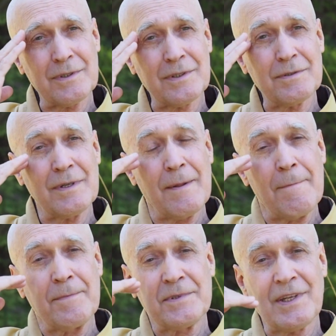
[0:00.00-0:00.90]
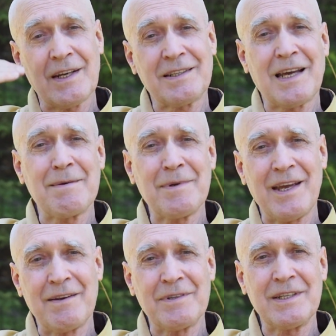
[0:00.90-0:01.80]
You can set a time
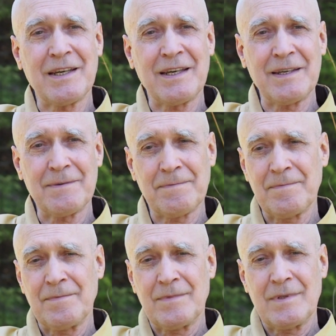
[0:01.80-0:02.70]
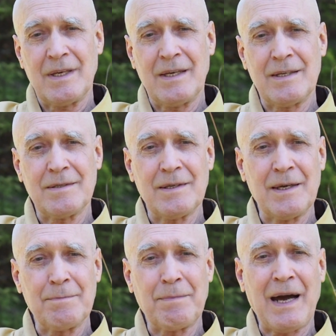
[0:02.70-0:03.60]
every day
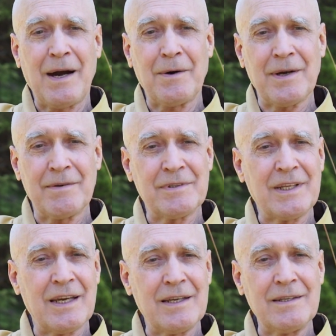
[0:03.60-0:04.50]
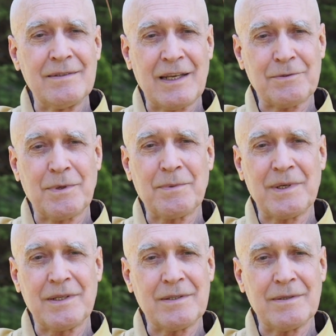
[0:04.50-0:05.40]
and bow every day. That's one
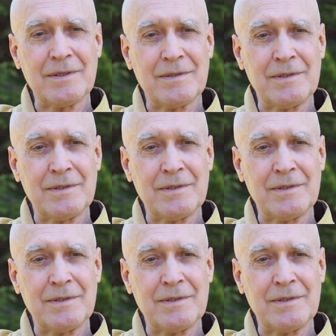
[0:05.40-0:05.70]
way to do it.